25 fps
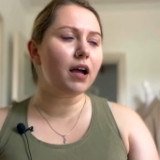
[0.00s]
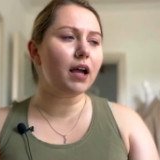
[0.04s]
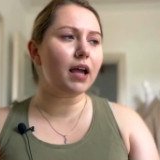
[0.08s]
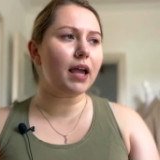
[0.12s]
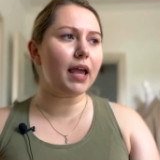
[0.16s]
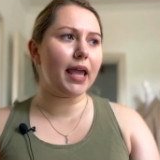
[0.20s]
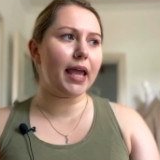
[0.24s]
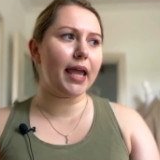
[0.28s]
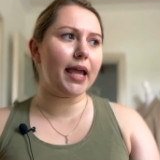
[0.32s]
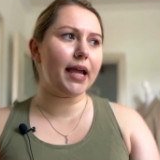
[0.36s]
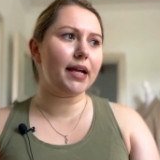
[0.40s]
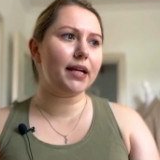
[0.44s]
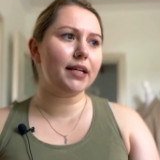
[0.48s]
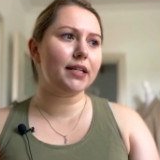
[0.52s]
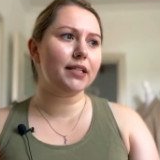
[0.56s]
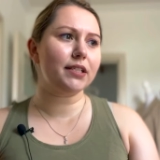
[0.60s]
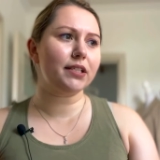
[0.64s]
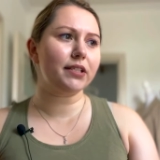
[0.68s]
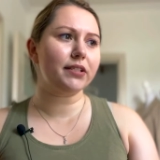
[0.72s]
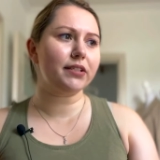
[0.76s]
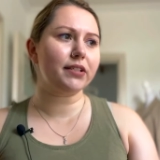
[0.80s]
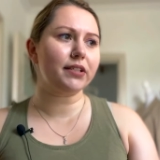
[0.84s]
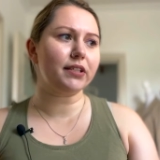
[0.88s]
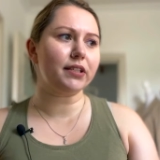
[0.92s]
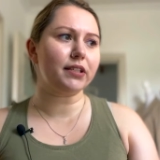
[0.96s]

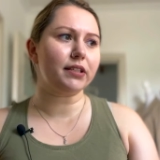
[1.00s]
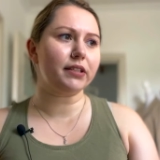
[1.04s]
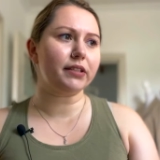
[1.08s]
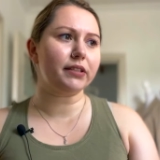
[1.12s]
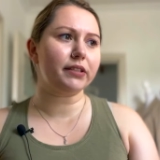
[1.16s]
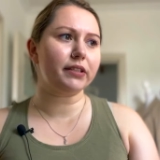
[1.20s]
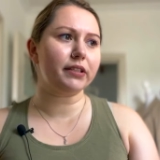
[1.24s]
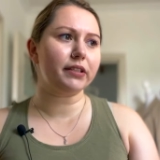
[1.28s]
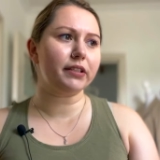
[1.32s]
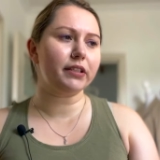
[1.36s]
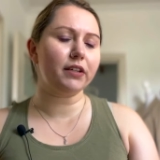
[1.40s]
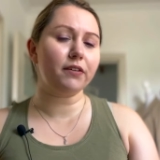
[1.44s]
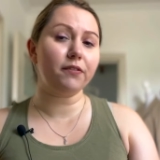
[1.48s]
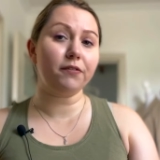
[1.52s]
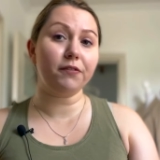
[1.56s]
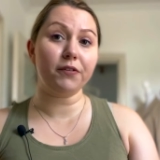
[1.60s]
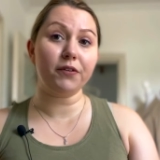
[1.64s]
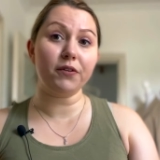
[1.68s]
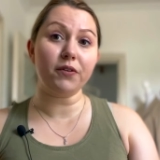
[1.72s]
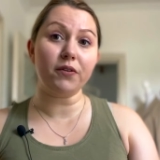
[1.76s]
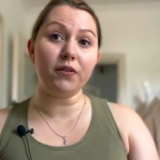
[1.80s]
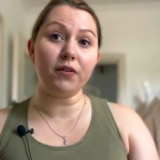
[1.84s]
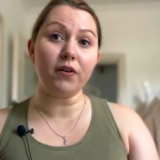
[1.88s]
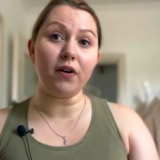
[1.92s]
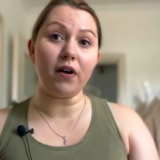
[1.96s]
And if
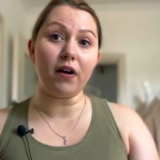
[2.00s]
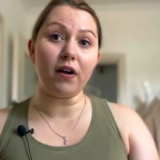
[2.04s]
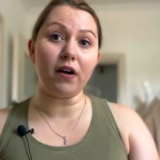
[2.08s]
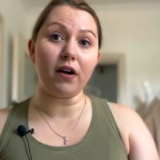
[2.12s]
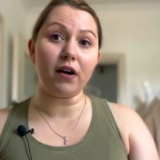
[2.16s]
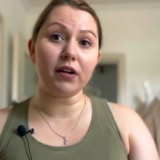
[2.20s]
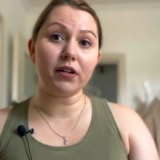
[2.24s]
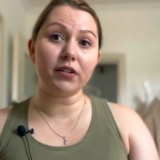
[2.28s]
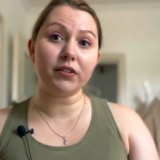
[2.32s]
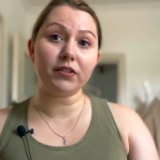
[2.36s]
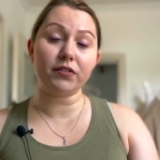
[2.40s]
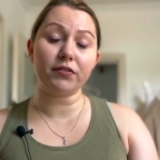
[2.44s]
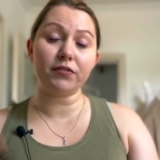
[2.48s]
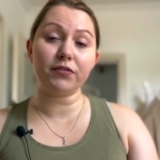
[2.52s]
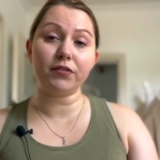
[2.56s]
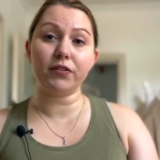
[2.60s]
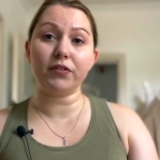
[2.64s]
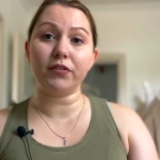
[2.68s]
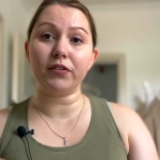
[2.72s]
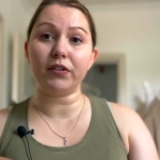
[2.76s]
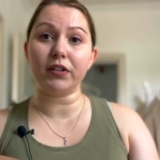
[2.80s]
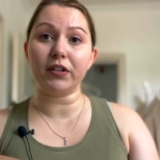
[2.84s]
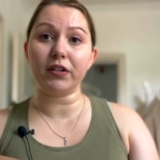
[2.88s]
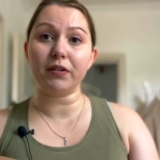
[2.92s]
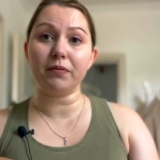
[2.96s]
you aren't, if
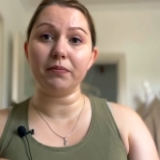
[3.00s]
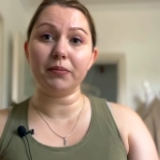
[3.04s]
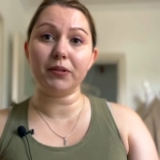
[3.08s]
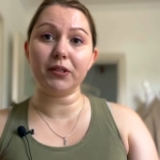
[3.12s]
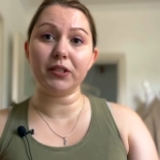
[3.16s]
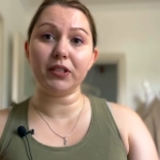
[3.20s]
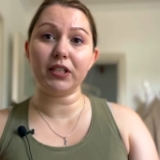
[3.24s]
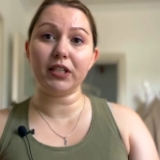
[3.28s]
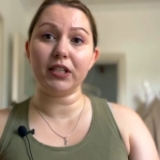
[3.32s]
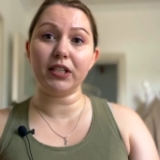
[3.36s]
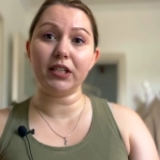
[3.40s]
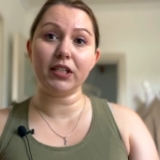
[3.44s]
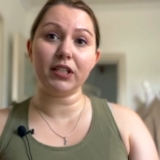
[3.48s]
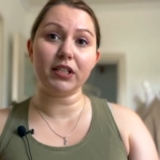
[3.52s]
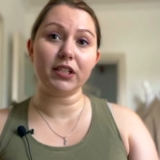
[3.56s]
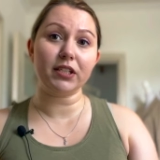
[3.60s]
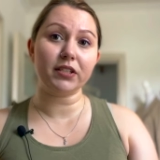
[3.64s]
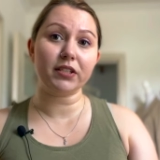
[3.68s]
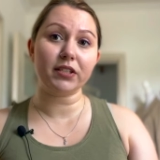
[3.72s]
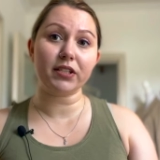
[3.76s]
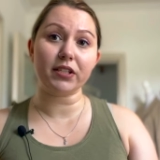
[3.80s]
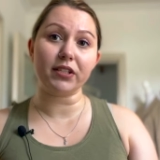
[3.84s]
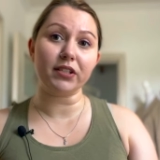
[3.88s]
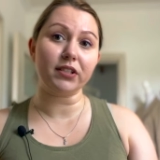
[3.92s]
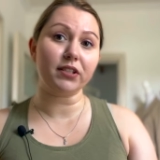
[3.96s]
you are completely
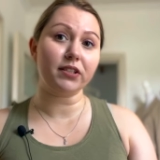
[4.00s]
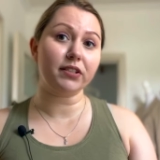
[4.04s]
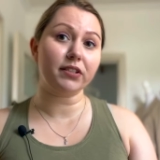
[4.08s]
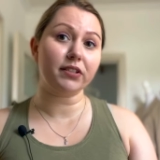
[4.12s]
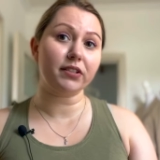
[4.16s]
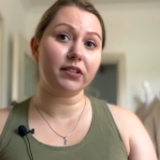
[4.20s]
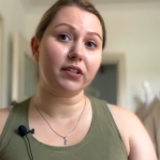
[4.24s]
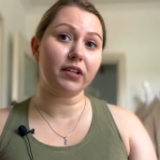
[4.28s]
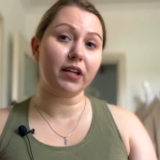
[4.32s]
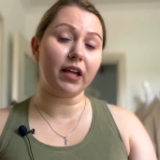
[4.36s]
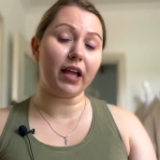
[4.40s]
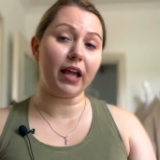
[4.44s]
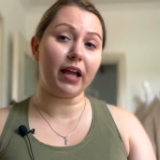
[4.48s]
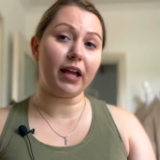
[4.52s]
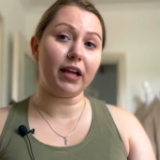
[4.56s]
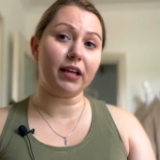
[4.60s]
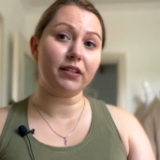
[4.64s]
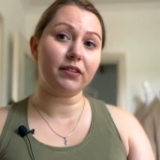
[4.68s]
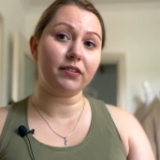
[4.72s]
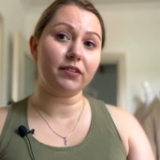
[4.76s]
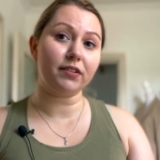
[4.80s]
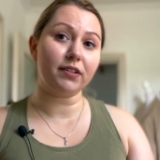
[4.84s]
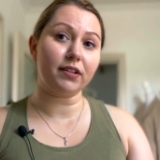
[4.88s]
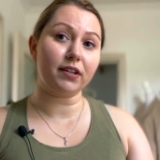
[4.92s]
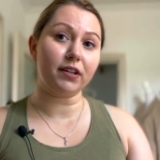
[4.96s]
cis
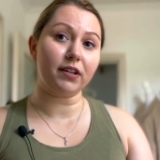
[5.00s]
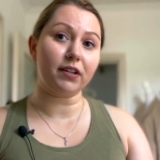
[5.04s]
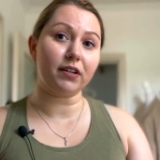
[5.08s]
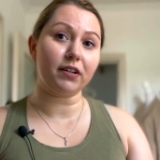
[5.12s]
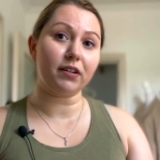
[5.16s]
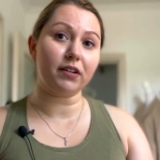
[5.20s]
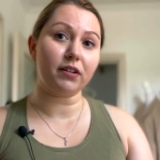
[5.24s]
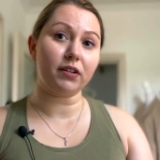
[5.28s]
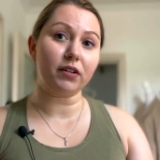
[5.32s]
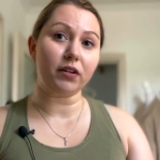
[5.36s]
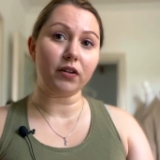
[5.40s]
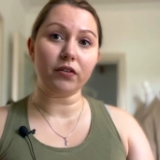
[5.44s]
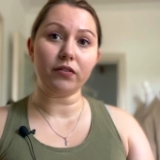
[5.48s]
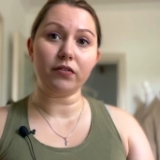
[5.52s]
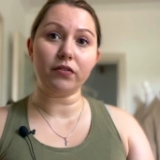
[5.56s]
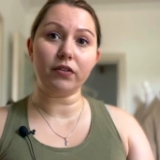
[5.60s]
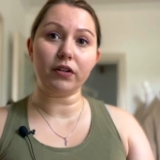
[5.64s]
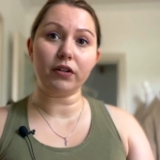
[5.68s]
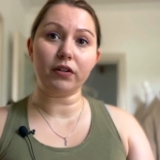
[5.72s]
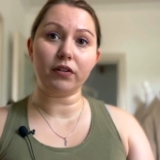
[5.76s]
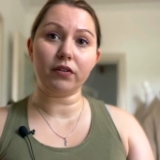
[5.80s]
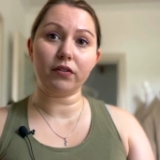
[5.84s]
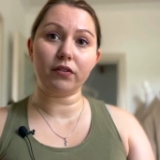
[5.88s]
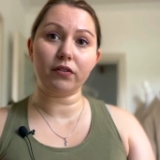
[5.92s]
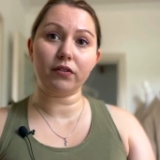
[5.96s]
and
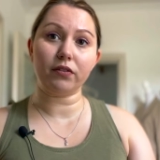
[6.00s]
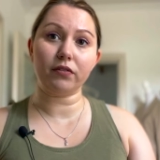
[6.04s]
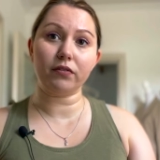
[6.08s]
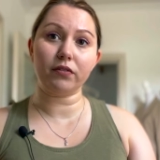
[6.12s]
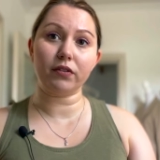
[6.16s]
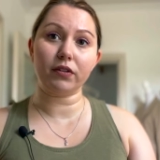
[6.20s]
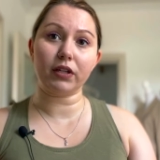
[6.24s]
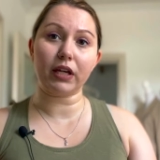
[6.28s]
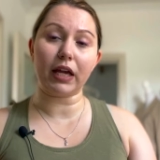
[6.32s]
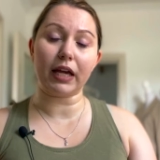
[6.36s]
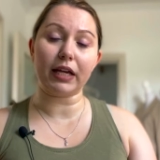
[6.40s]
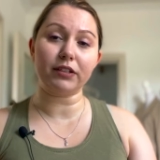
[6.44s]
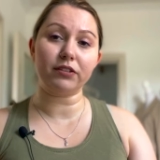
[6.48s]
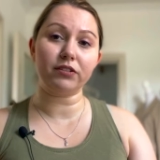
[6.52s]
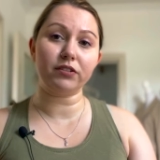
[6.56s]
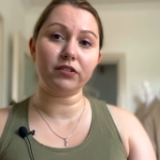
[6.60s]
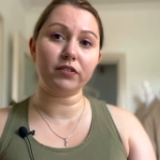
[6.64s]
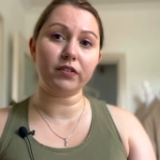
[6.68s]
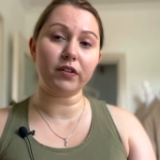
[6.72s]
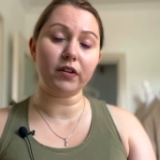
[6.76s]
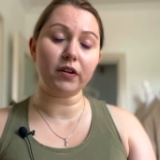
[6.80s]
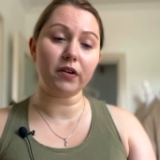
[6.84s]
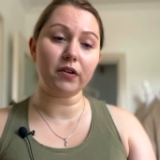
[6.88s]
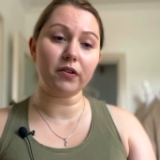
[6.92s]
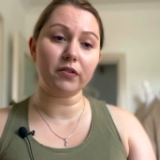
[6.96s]

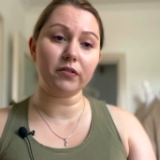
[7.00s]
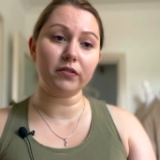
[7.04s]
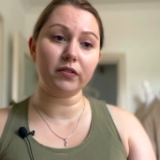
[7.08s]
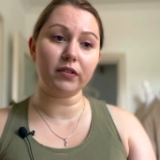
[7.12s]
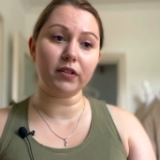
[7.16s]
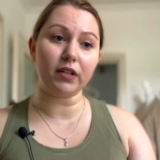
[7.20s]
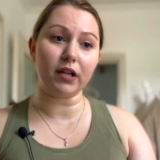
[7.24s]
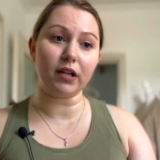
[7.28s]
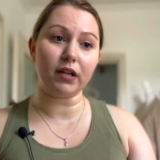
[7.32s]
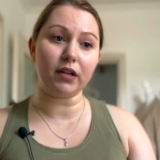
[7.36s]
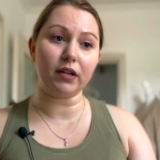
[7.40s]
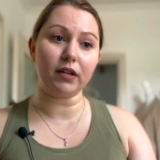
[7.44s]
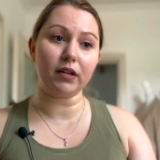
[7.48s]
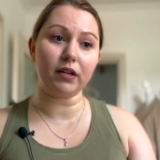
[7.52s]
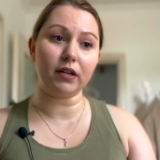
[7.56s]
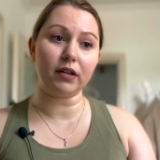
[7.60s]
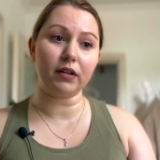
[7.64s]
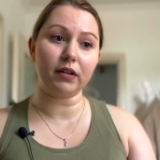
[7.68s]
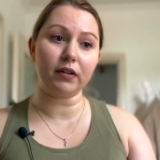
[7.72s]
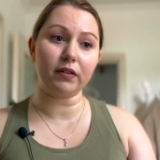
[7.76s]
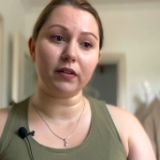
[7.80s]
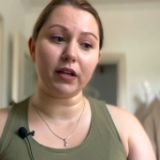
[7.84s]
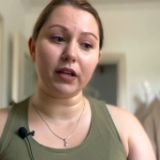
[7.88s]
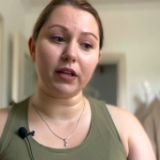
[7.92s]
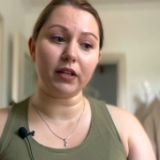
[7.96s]
hetero,
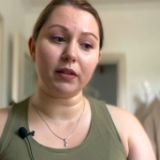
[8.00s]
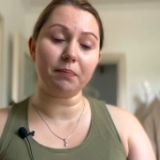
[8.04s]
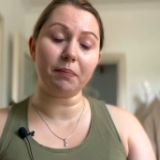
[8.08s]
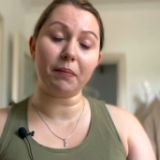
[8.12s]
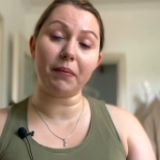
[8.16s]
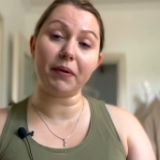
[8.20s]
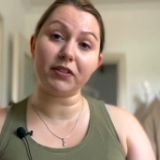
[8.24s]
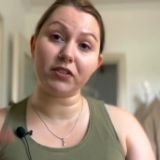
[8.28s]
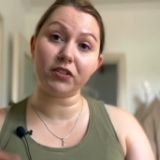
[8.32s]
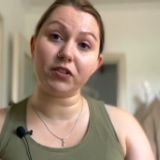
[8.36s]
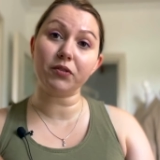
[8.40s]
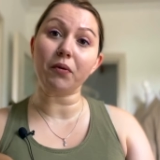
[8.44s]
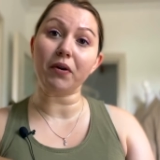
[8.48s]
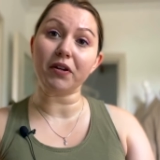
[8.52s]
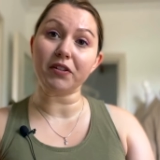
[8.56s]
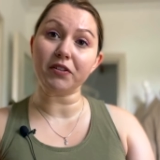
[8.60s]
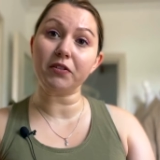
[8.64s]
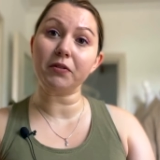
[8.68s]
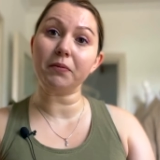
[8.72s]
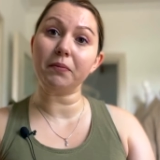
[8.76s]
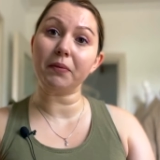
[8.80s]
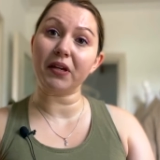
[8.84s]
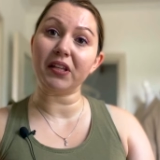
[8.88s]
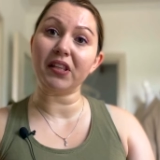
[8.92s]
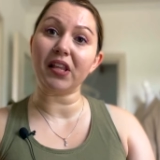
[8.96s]
but you want
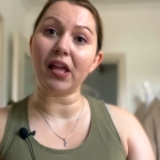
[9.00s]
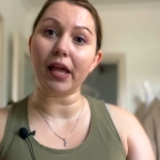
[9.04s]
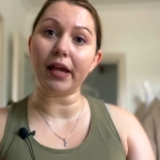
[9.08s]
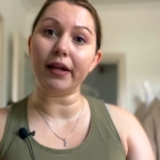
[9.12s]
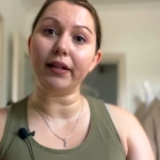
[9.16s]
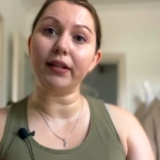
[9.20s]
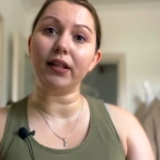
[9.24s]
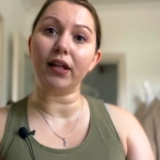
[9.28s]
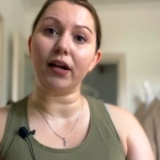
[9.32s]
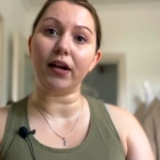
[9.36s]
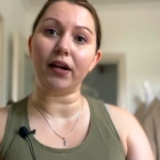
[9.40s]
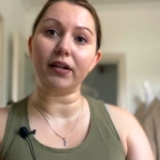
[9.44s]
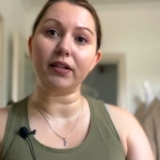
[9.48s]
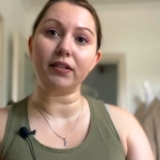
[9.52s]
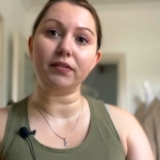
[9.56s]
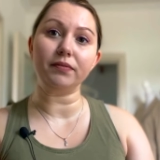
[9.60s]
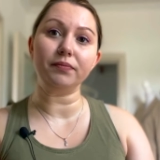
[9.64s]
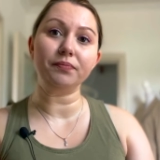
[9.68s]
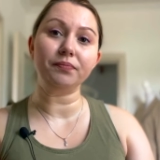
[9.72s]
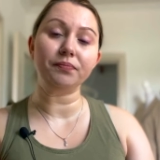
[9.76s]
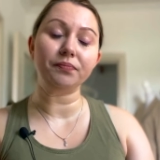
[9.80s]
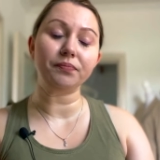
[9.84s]
to be an ally,